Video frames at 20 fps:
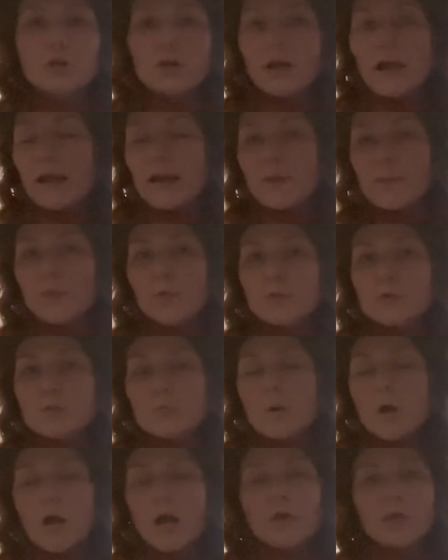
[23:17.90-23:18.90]
animals
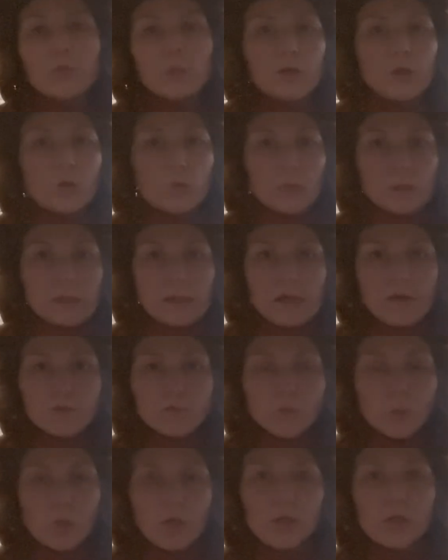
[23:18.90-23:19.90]
broth, we don't really have
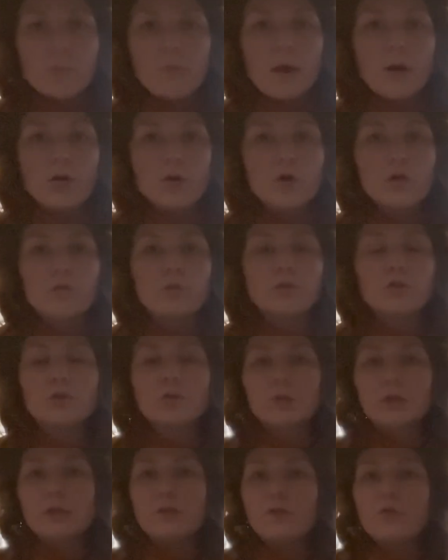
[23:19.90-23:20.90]
to worry about
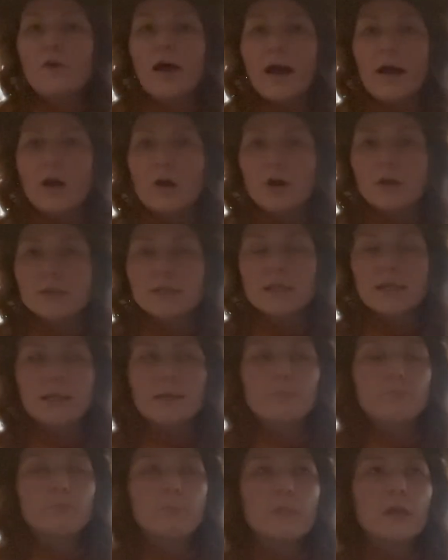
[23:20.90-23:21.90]
overdoing the fat
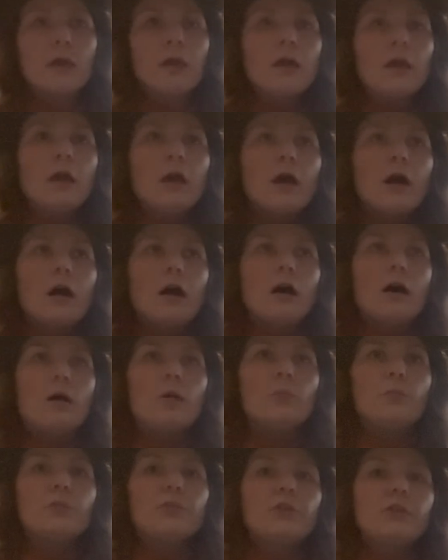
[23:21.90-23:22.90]
content.
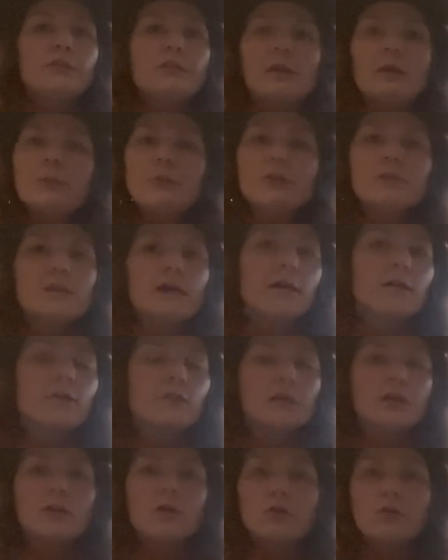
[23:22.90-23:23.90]
The same exact
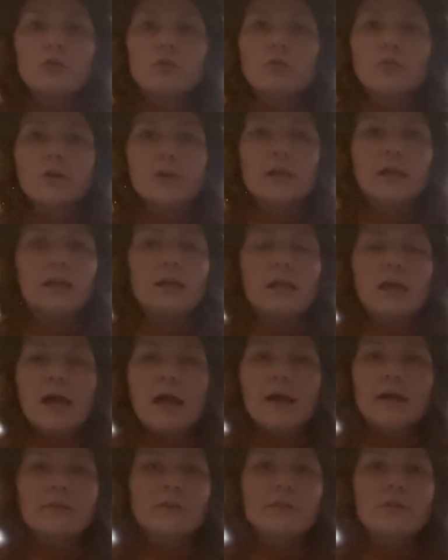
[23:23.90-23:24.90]
thing goes for kitty
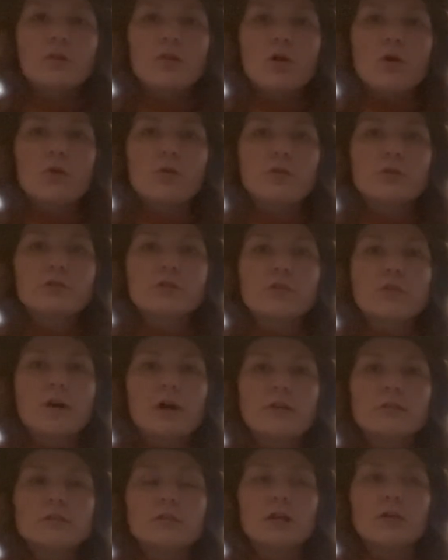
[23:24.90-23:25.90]
cats. There's a
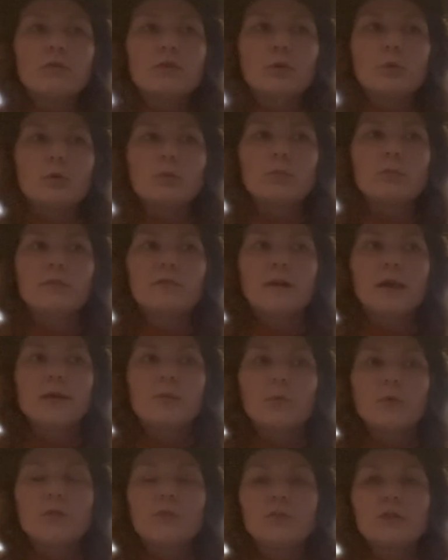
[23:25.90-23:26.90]
lot of stuff that we
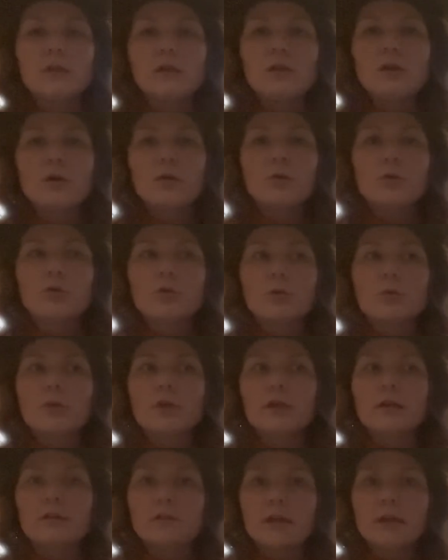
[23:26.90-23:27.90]
prevent with Tito through
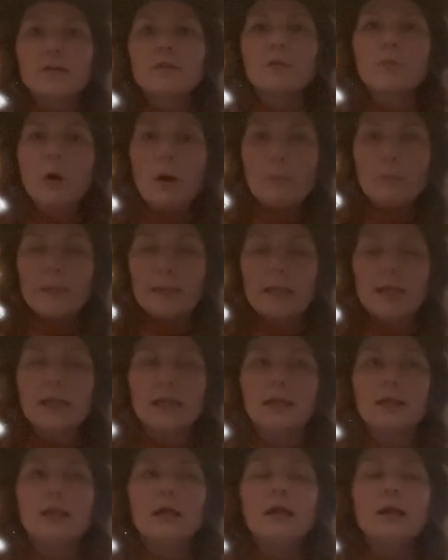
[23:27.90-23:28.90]
things like the
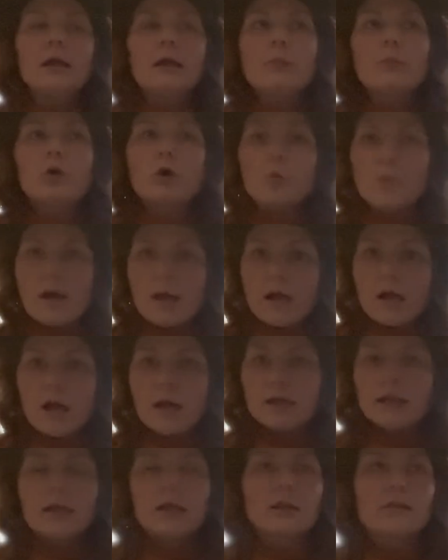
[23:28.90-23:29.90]
pumpkin,
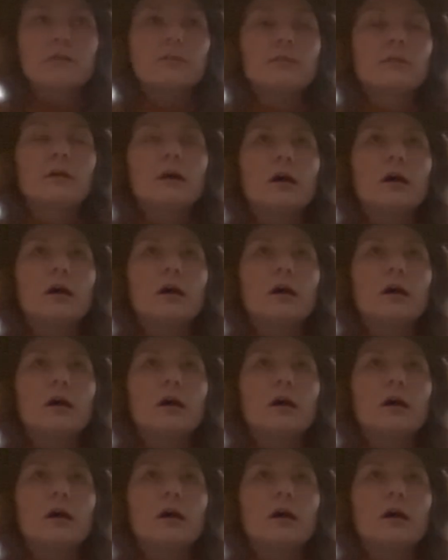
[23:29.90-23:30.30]
probiotics,